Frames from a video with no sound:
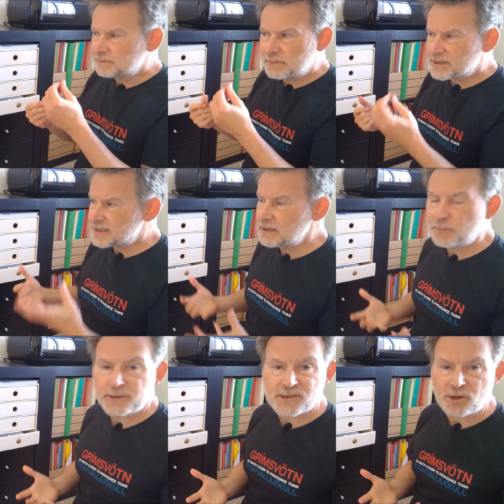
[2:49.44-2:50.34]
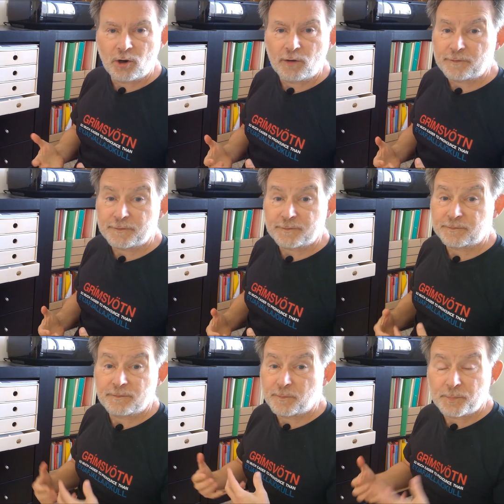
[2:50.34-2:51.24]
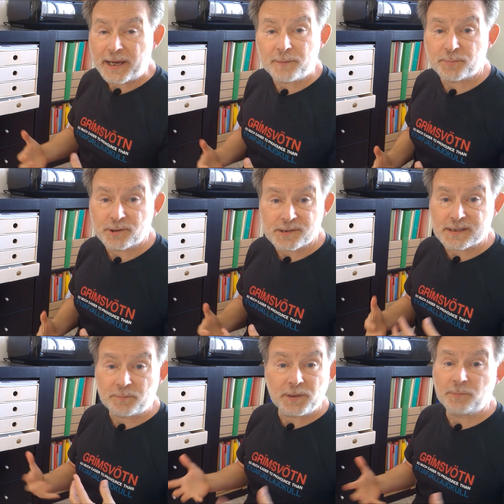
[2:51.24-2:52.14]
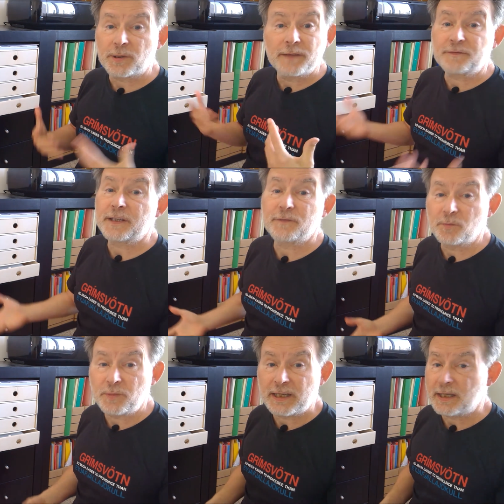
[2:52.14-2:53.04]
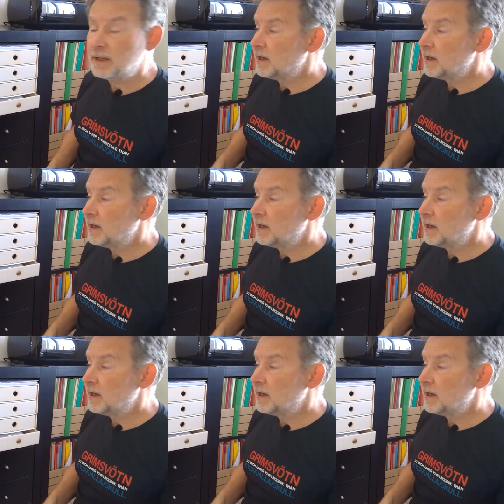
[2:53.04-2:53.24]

snippets of papers that people have given me,